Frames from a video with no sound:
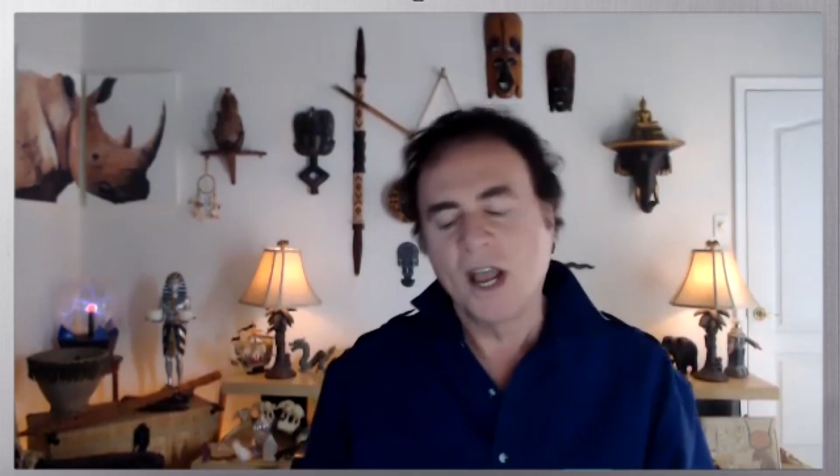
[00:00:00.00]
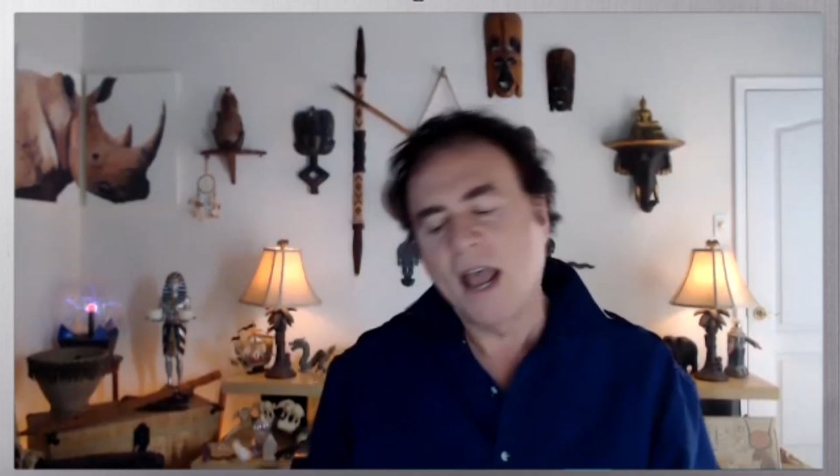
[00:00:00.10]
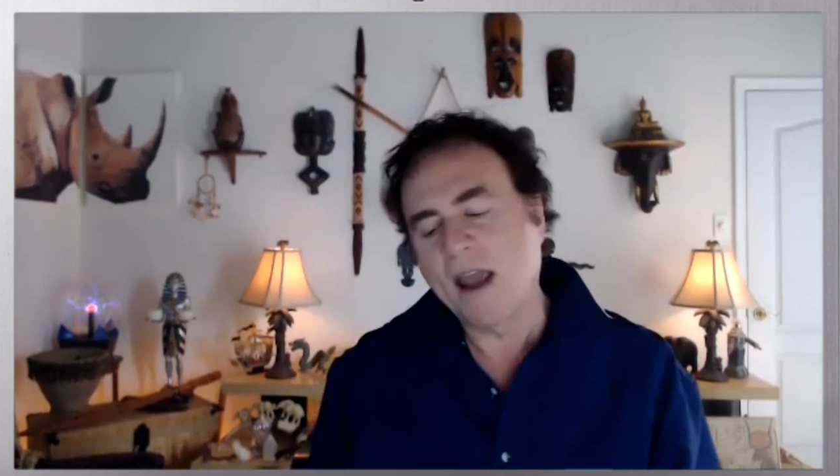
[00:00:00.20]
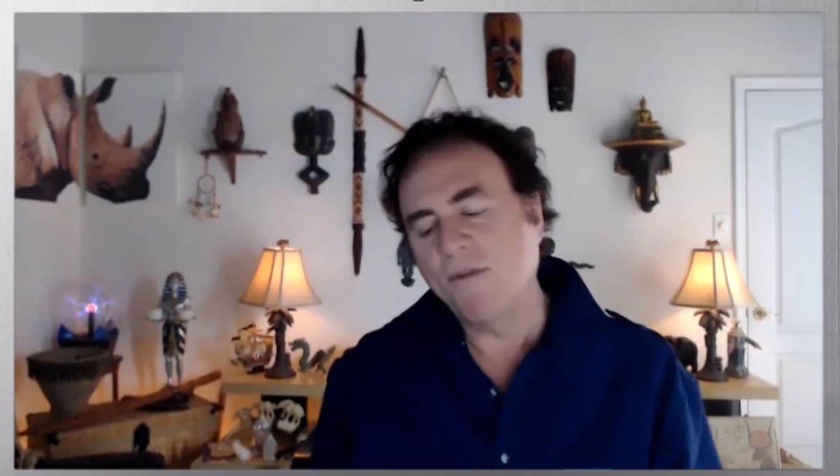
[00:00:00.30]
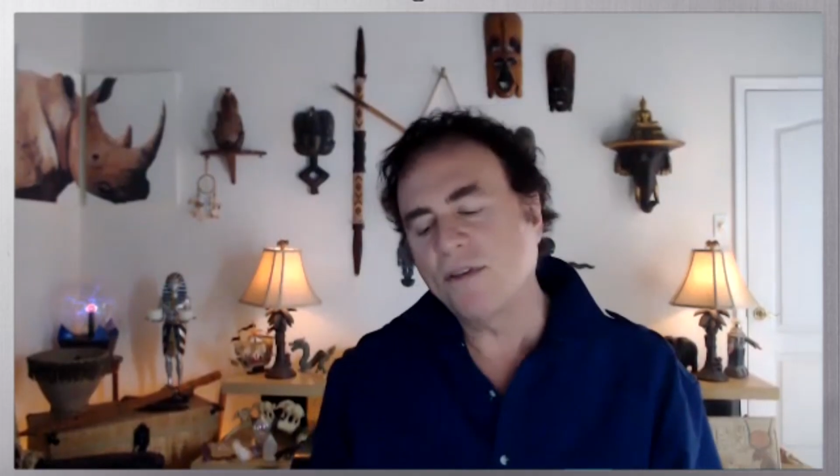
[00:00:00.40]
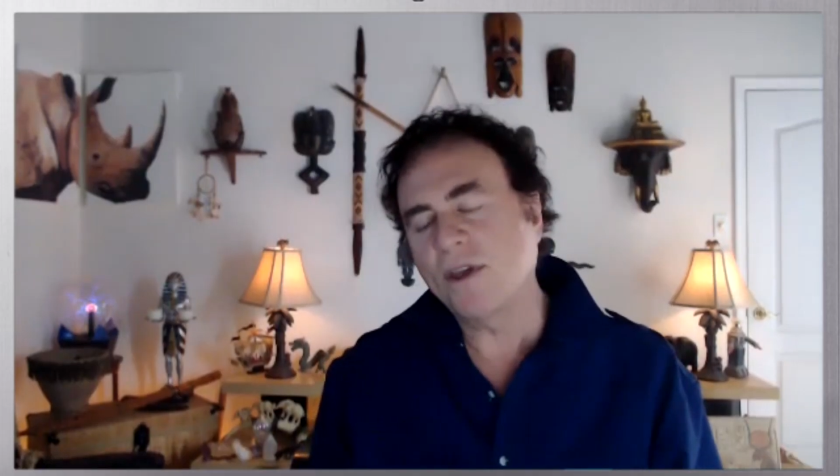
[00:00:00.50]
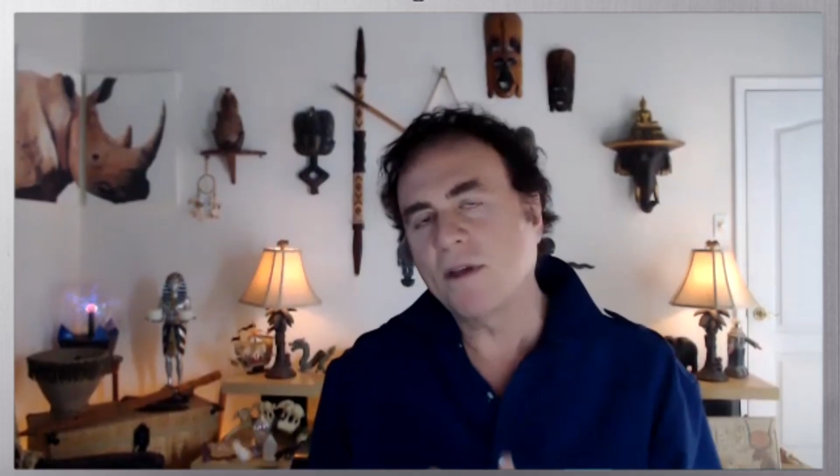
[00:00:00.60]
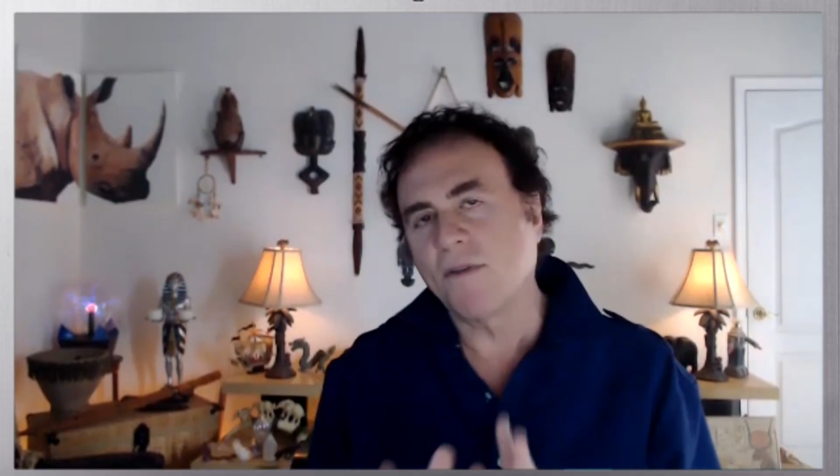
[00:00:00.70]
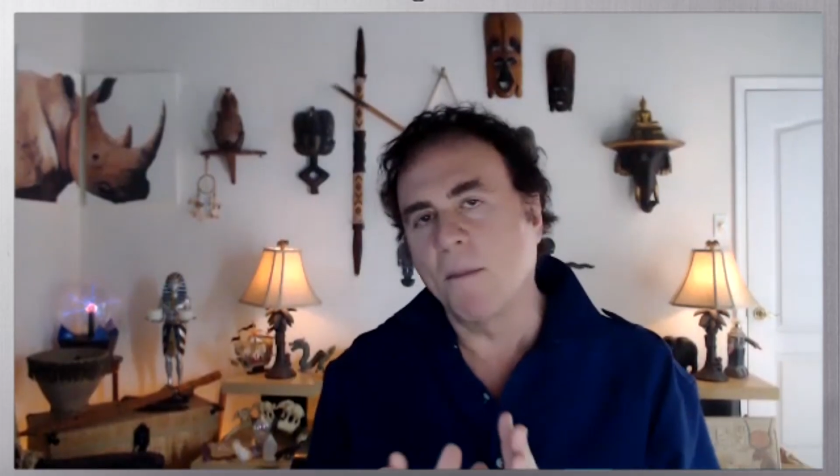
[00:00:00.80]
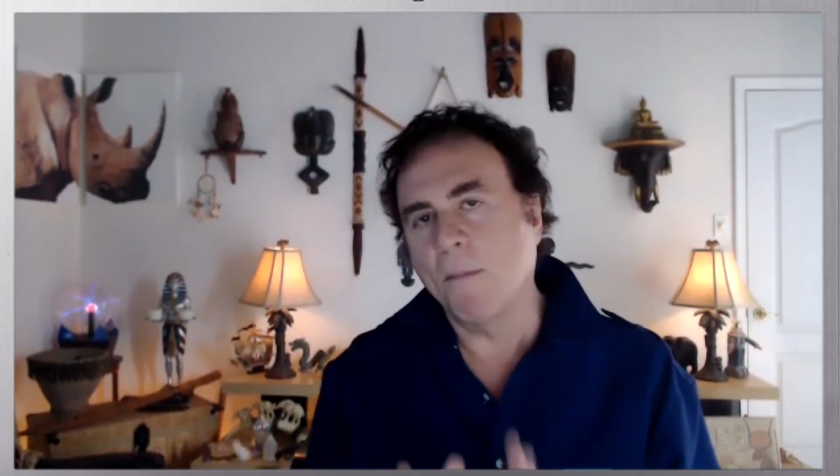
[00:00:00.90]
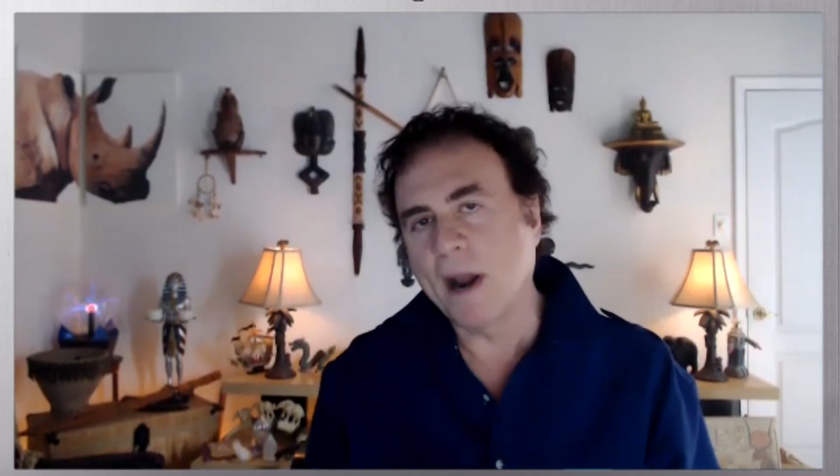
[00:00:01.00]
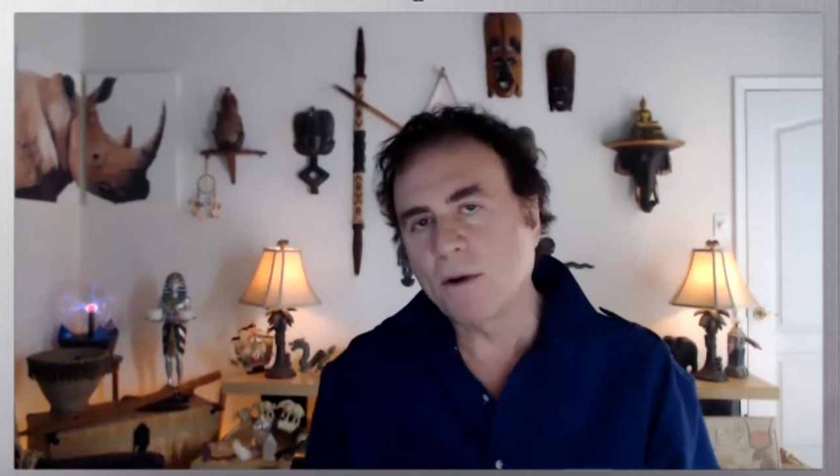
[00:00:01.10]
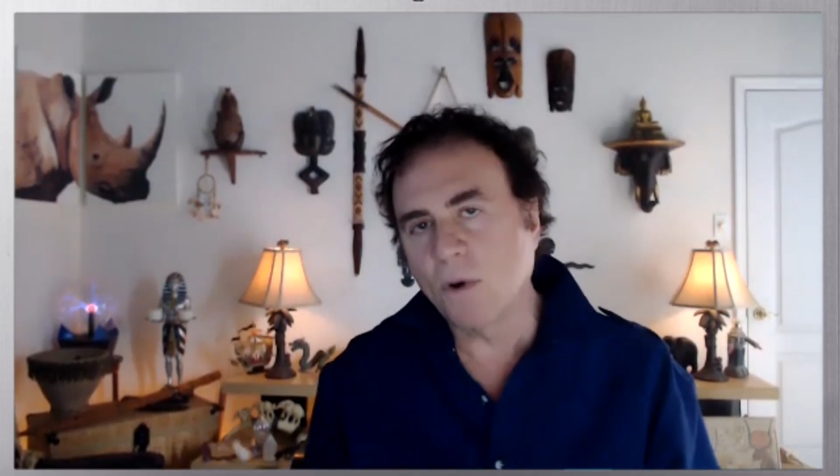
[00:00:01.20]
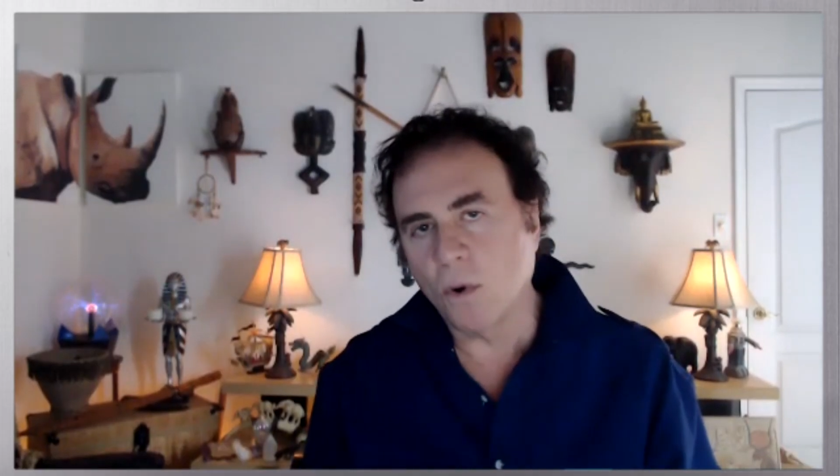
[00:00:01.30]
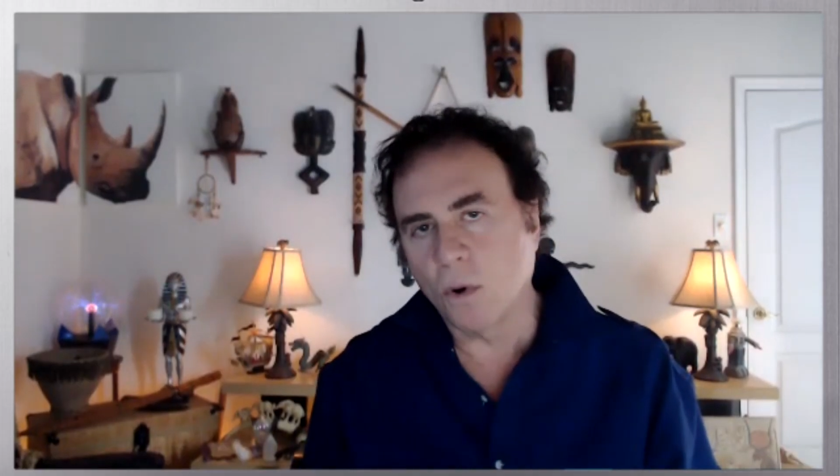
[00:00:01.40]
everything from
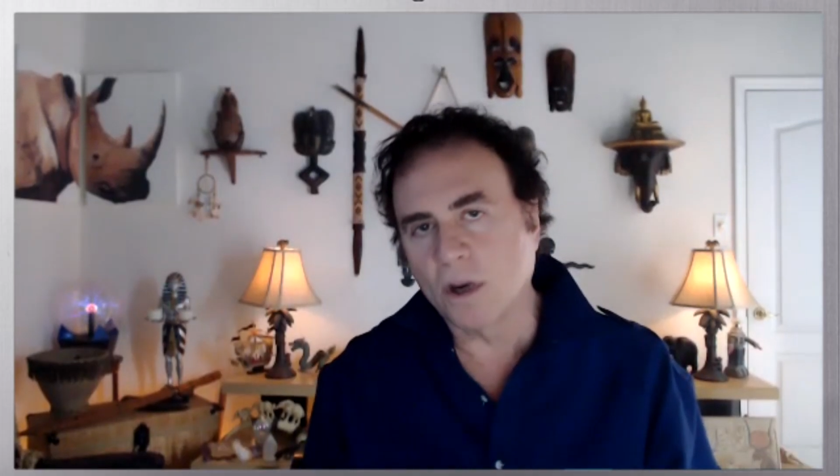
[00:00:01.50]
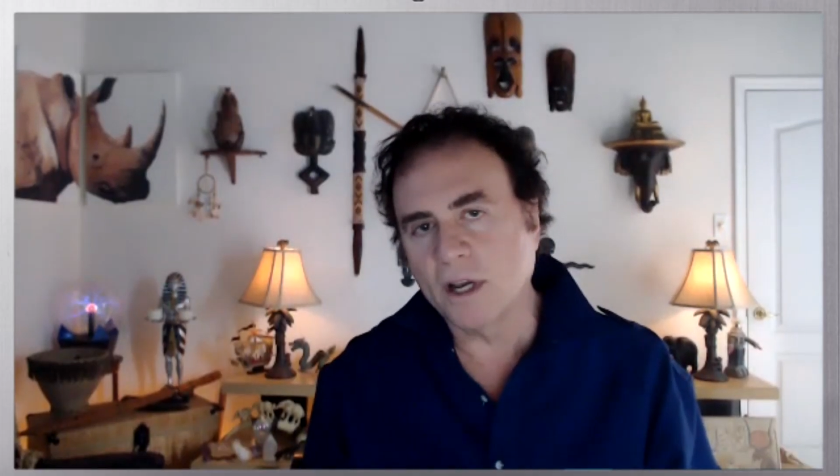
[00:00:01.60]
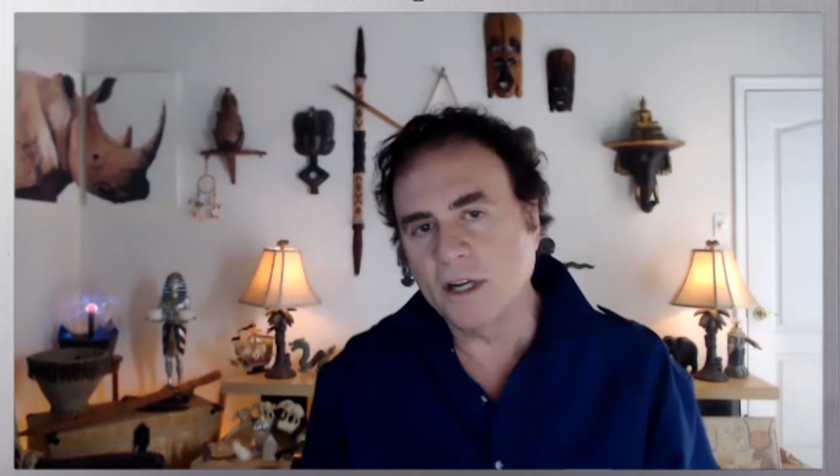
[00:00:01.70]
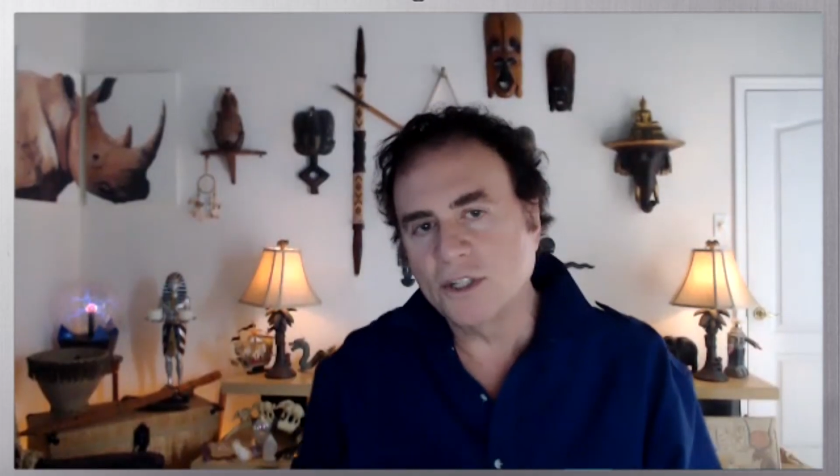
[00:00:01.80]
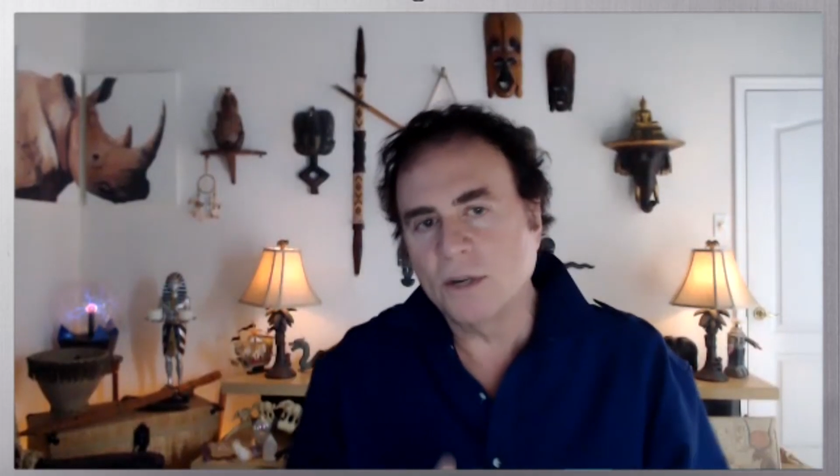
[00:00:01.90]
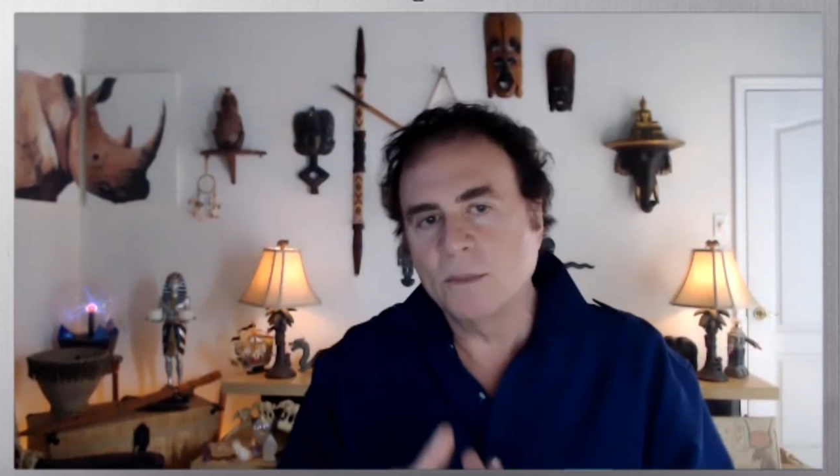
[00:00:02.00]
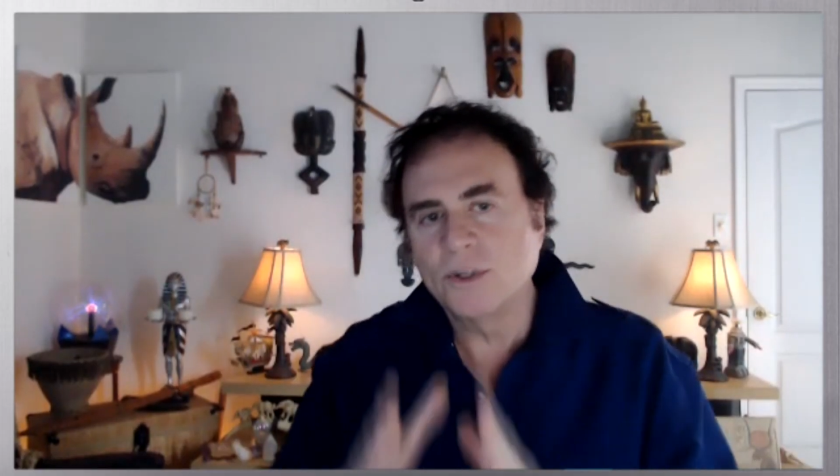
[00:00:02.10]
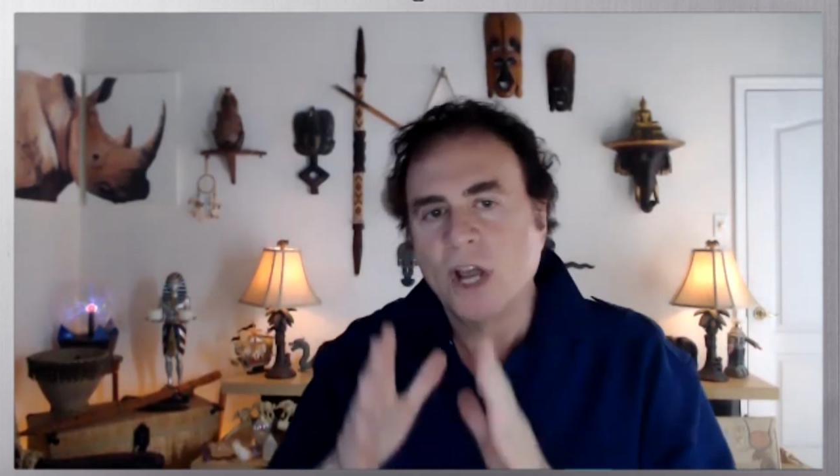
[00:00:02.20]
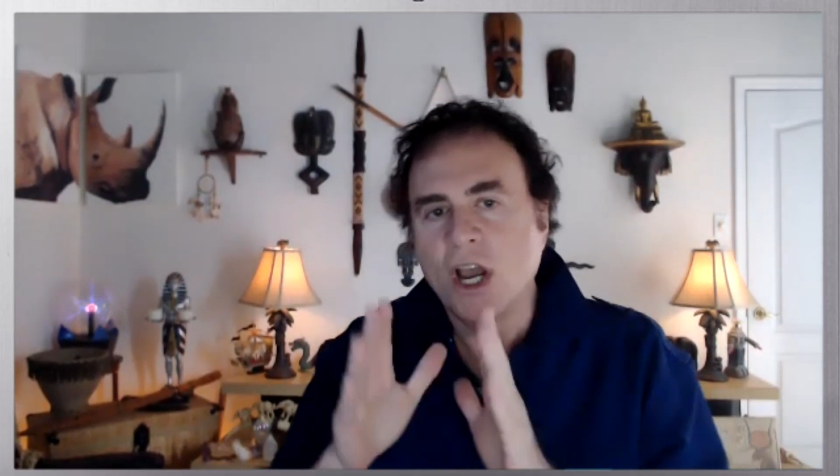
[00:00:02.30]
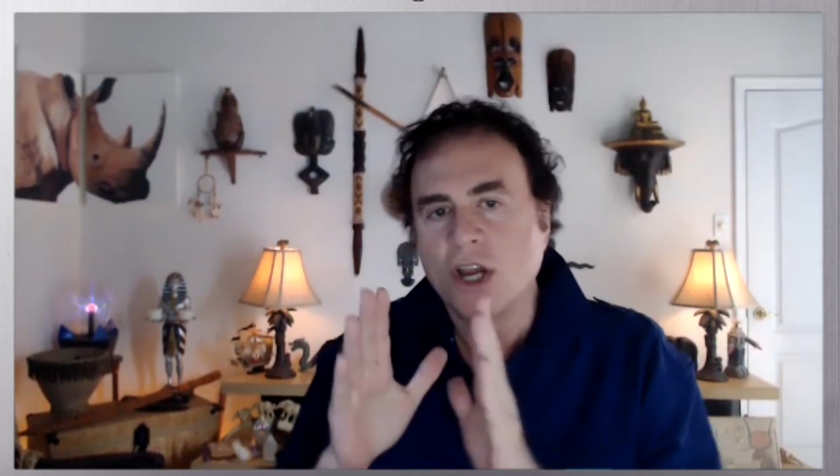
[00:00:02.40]
microorganisms